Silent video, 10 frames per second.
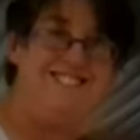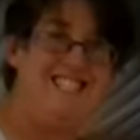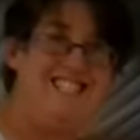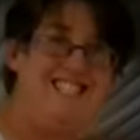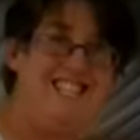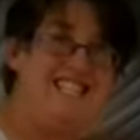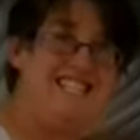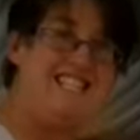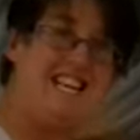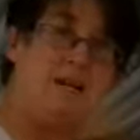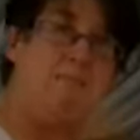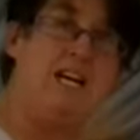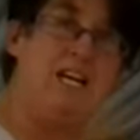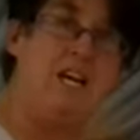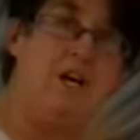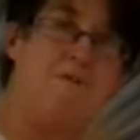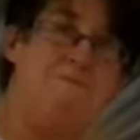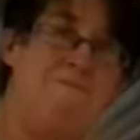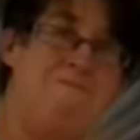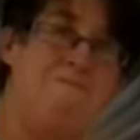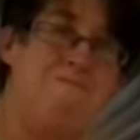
to see Stickman home.